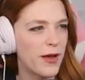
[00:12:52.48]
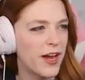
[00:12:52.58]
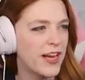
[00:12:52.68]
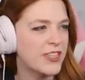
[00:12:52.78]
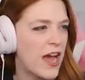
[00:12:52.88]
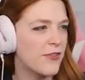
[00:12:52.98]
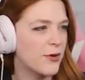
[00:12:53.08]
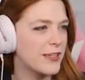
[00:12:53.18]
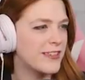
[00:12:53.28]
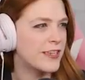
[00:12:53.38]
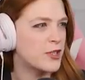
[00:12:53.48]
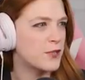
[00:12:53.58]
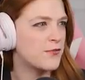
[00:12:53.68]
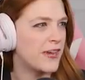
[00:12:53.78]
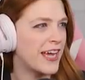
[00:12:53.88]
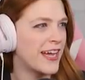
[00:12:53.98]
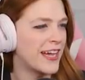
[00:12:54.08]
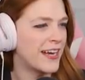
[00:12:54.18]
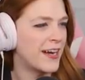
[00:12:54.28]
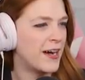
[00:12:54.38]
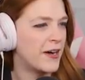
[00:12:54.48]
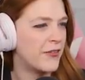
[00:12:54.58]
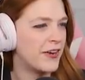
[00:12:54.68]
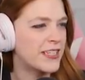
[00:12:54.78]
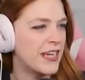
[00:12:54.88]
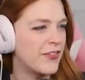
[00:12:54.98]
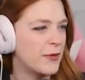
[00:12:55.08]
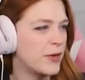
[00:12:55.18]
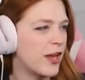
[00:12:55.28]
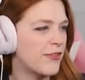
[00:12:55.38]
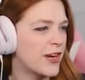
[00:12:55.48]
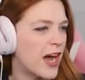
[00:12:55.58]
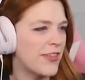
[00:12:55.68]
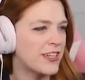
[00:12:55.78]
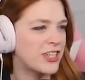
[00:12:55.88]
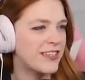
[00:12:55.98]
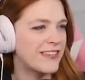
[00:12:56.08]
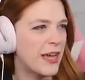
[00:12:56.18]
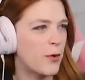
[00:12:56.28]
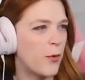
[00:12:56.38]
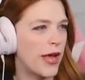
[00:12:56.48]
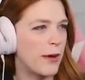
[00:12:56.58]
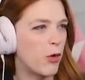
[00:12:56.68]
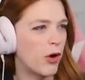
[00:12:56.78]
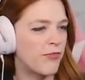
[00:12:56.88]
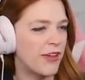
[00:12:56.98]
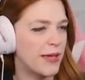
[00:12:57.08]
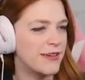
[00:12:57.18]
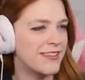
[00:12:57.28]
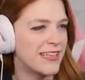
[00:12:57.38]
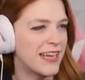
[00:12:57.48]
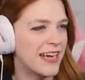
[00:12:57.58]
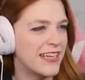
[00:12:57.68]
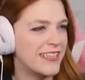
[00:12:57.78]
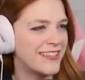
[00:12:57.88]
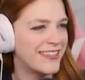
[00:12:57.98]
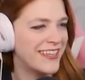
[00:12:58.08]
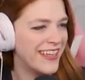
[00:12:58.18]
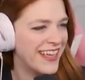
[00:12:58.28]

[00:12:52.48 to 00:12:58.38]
Oh my gosh, everyone's such a fan of Octavia Moon. I forgot that she's like way more famous than us.